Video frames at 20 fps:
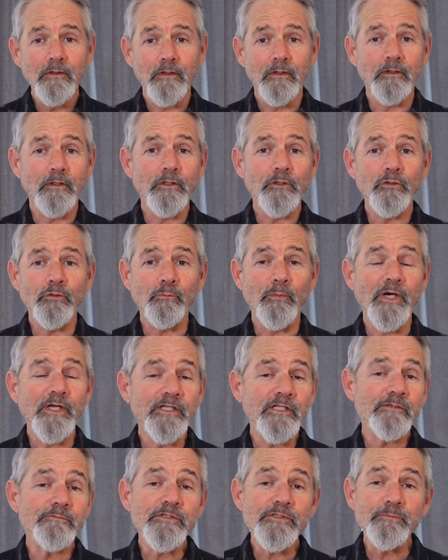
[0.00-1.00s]
Hello, my
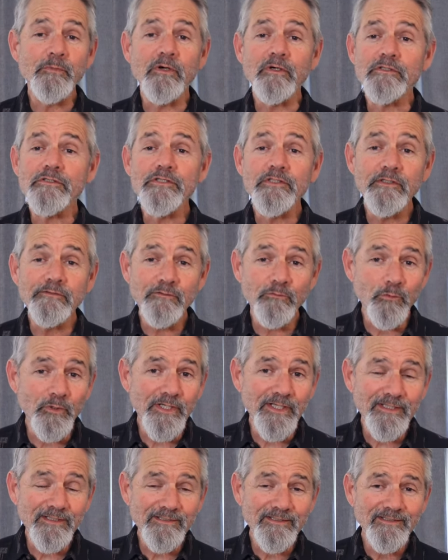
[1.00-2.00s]
name is Mark Stephen
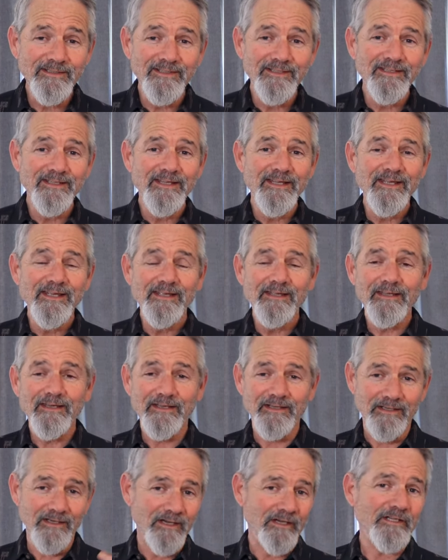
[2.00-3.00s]
Wade,
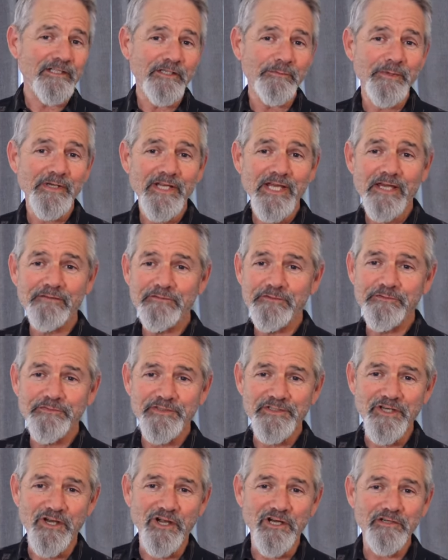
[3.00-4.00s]
and I am an avid
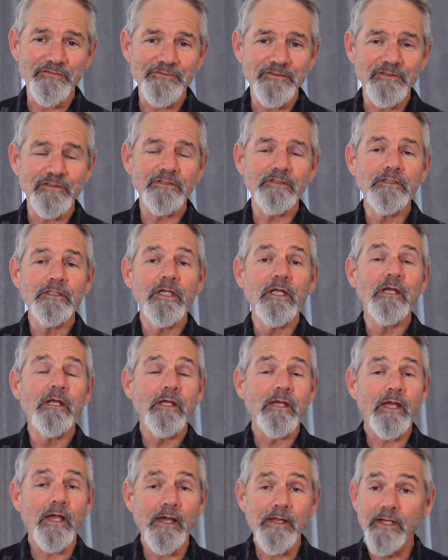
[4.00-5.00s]
photographer,
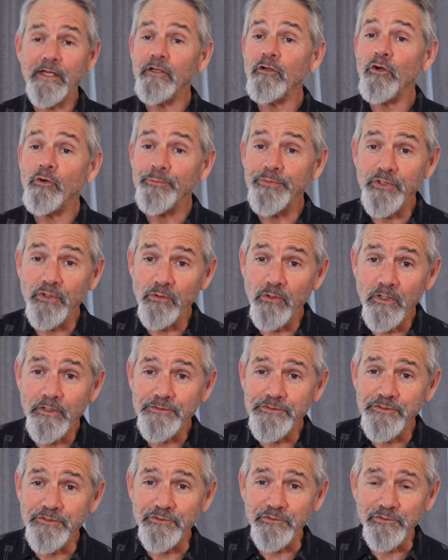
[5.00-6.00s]
and I hope you
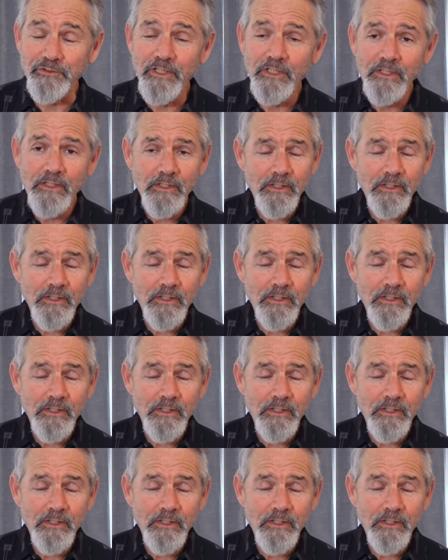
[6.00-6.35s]
are too.